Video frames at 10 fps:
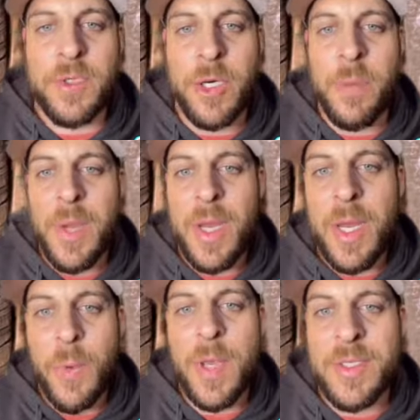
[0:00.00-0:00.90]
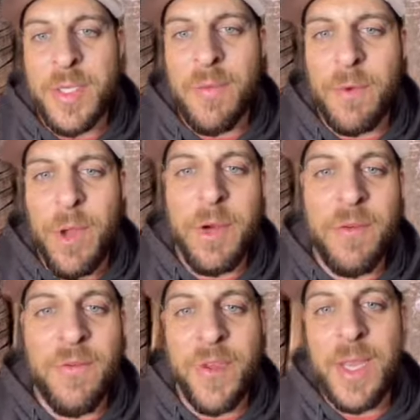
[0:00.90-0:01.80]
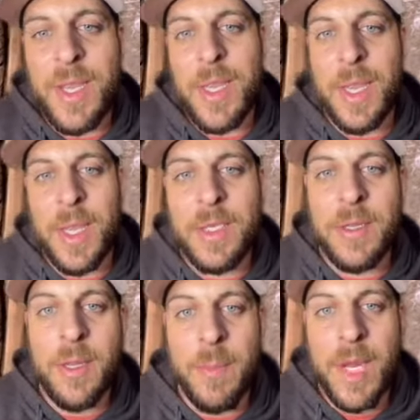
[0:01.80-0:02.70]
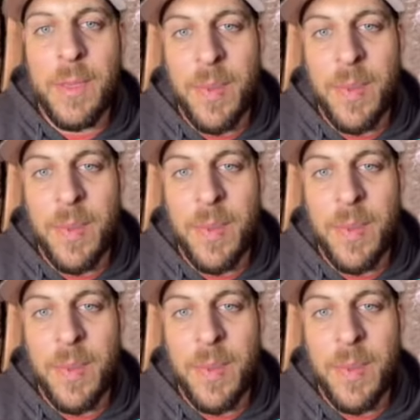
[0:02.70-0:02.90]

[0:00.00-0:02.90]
trip, he went several hundred feet into the main